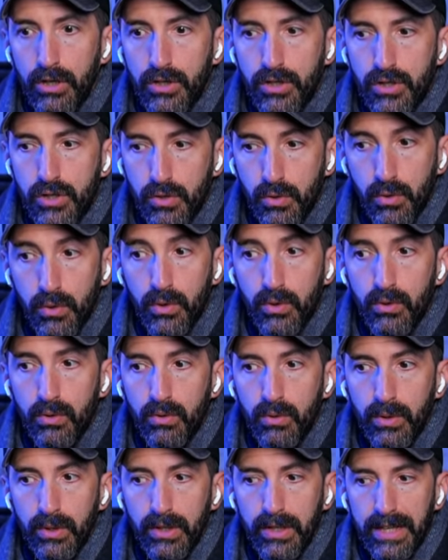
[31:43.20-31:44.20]

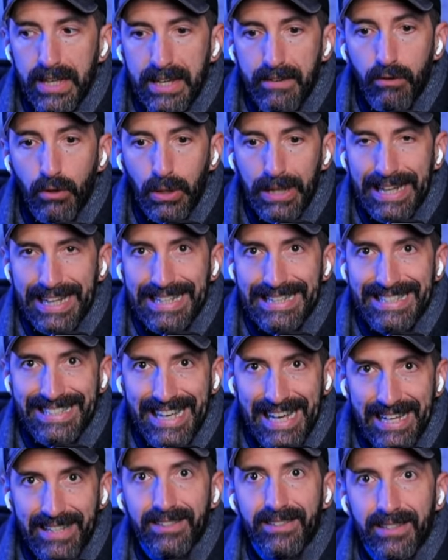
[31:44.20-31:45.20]
true evil
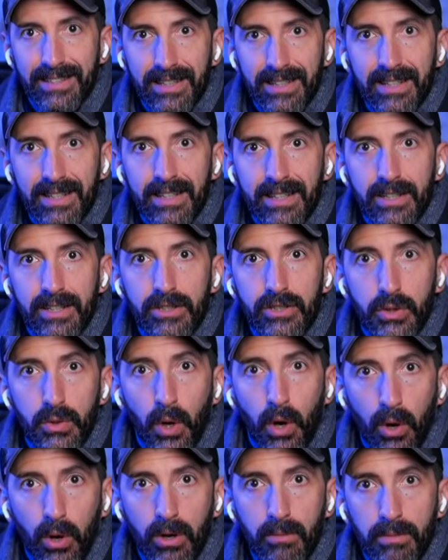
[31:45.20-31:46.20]
intent to
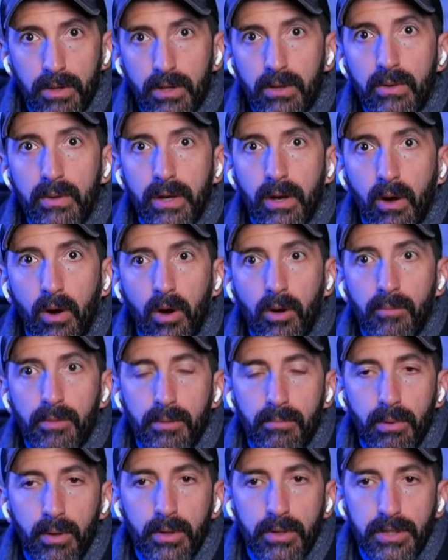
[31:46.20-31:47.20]
harm you and harm
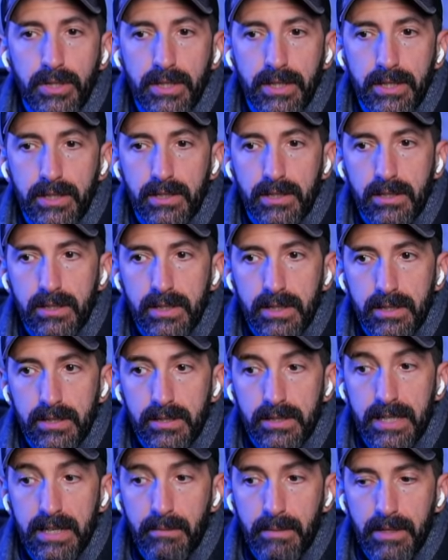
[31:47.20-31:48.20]
the person this
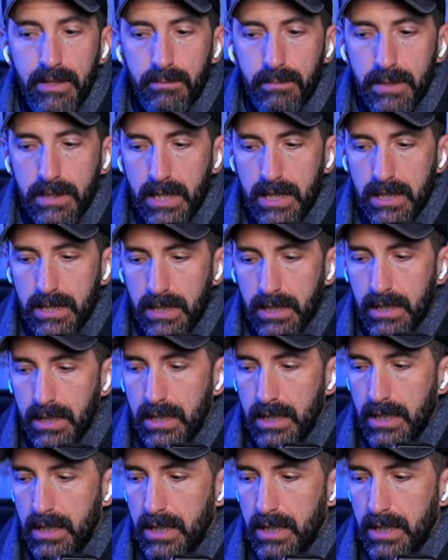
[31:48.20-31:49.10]
demon is possessing.